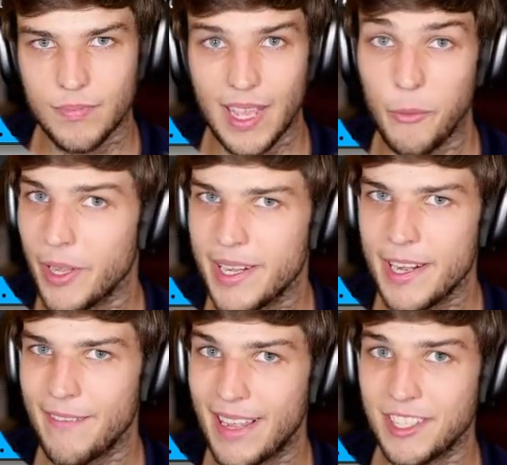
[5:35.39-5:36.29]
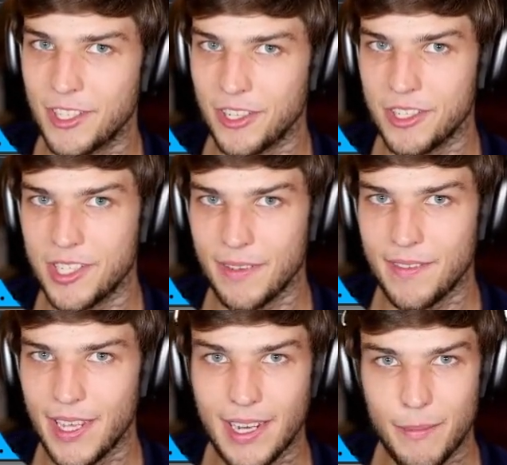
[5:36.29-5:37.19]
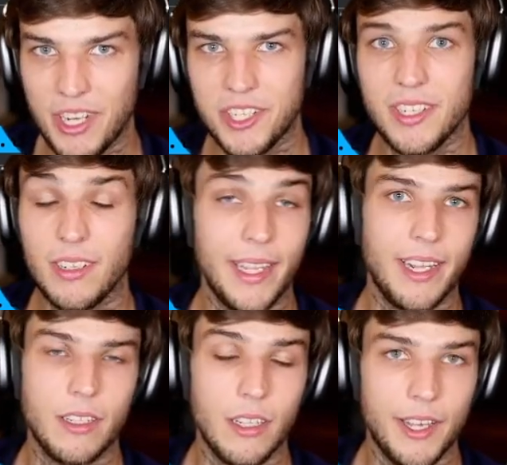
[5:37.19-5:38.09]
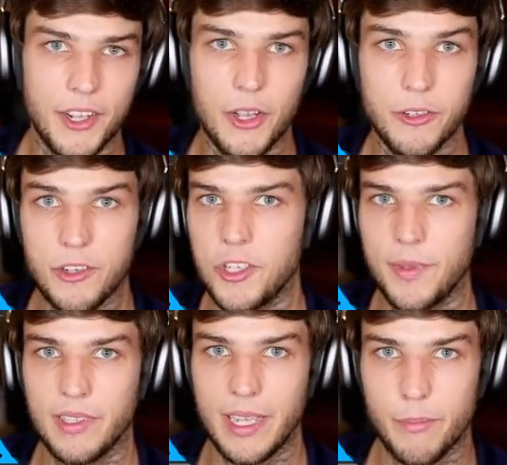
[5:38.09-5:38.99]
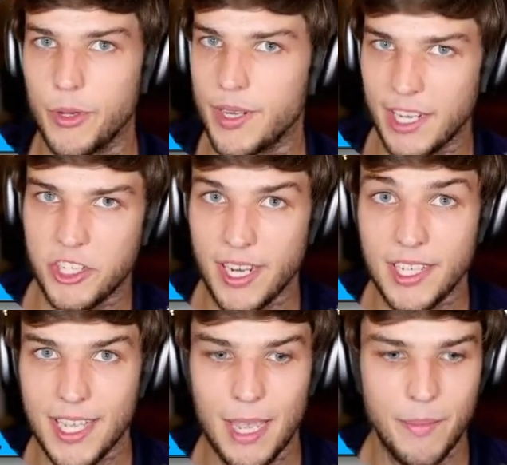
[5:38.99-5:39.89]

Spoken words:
And we didn't even get to the good stuff yet. I mentioned letting Claude Code do something like boot an XJS app,